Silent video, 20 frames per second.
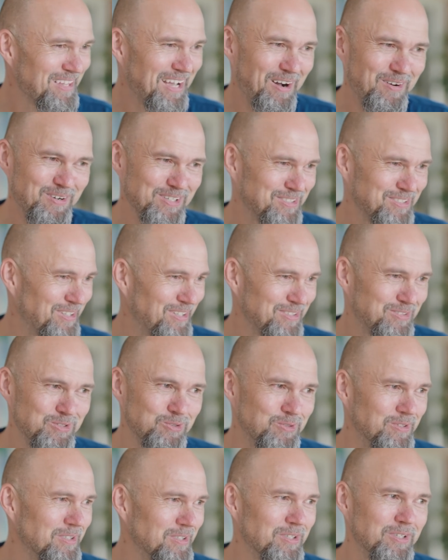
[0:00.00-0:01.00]
was not
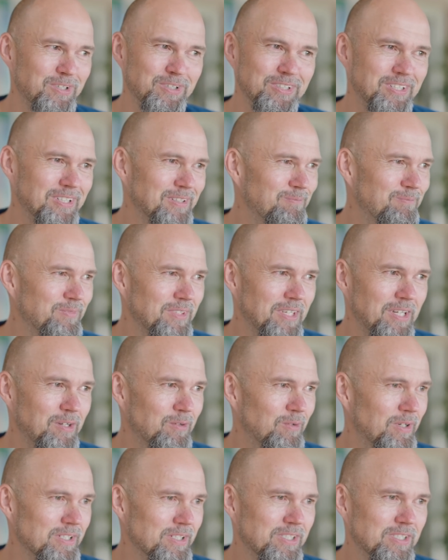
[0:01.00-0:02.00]
doing good.
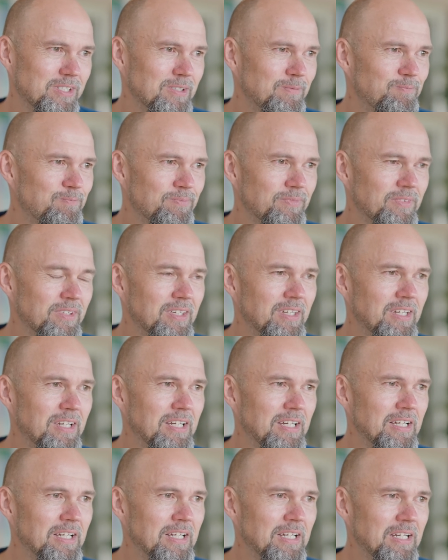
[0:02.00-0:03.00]
It was
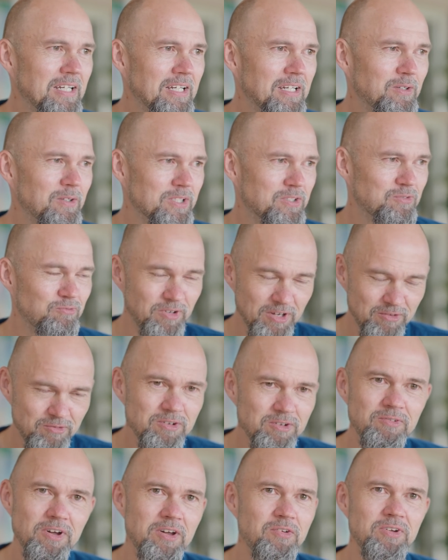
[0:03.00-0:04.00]

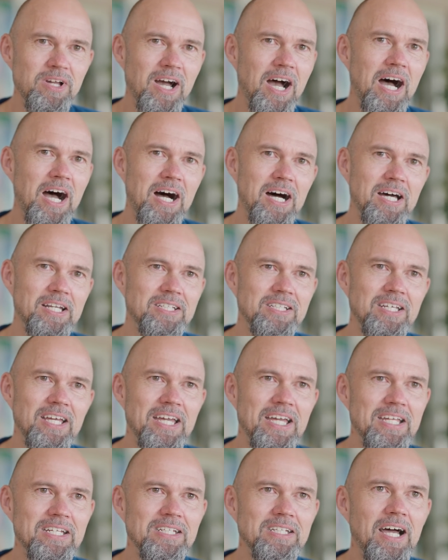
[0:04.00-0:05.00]
very, very hard,
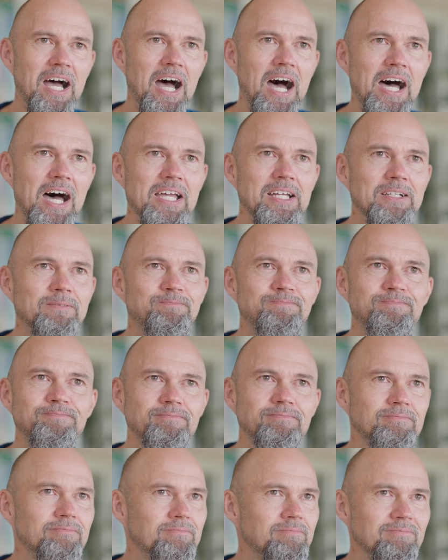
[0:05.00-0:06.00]
and I
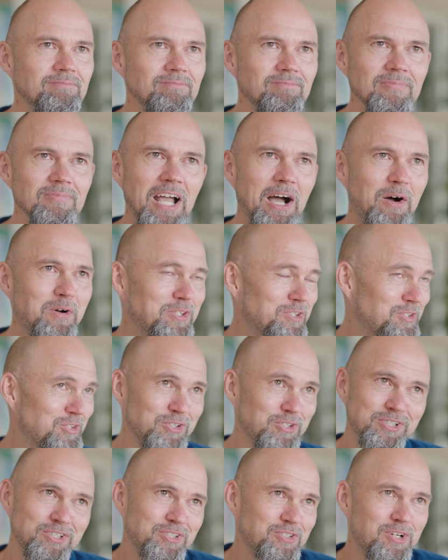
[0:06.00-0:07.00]
was
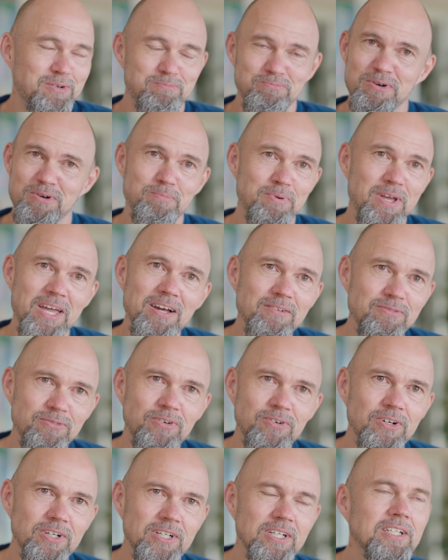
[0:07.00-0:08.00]
just not prepared
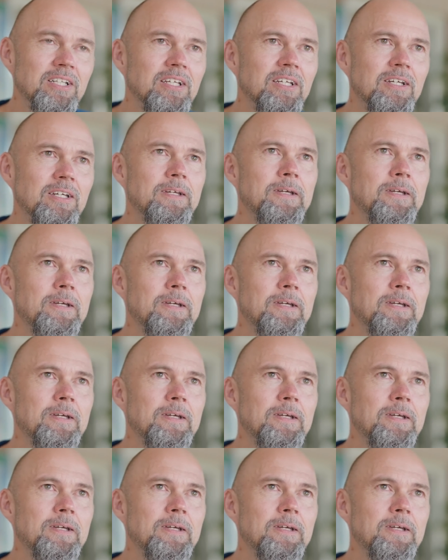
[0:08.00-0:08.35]
for it.